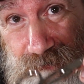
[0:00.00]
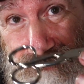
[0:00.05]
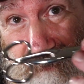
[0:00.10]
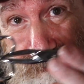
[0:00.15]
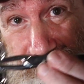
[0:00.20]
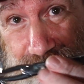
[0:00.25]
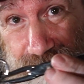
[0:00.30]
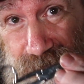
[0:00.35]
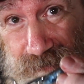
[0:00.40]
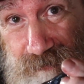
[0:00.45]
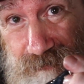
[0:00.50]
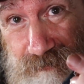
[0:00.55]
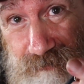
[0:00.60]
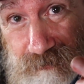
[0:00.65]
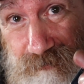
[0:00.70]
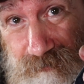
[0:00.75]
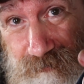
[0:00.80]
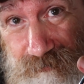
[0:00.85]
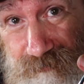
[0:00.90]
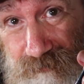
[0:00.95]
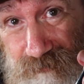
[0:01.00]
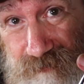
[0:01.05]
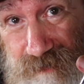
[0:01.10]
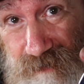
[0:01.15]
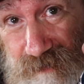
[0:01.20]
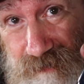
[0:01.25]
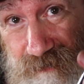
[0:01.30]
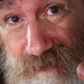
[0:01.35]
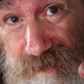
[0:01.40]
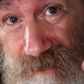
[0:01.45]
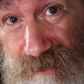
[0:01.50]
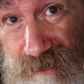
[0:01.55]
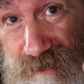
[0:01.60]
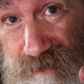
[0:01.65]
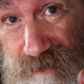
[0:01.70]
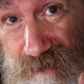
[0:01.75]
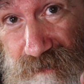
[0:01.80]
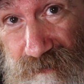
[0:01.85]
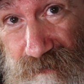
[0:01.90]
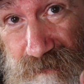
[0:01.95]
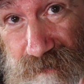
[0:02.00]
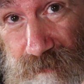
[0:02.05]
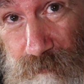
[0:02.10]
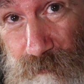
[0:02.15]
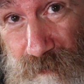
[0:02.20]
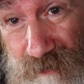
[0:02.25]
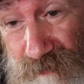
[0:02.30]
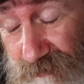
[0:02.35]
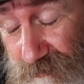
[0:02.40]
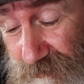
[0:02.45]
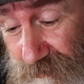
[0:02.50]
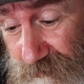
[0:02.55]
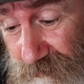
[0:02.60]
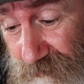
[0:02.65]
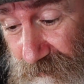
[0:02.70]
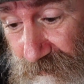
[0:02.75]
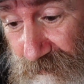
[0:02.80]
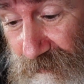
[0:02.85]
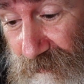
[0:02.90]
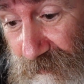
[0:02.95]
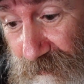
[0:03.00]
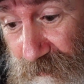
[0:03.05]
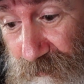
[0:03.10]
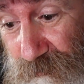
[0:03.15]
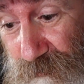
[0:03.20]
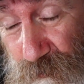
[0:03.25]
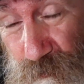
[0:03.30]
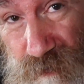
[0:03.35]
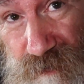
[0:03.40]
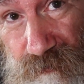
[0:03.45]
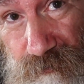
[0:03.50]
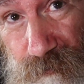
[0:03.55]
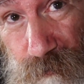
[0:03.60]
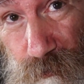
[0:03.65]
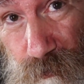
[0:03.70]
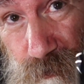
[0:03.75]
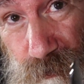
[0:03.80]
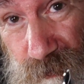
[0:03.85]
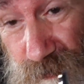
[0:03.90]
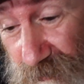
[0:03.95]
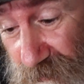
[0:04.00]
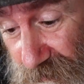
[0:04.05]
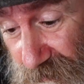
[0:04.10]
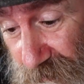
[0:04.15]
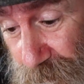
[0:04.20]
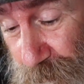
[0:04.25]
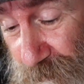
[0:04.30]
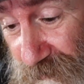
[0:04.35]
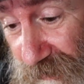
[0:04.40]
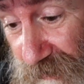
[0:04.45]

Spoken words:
This little tiny scissors is quite a useful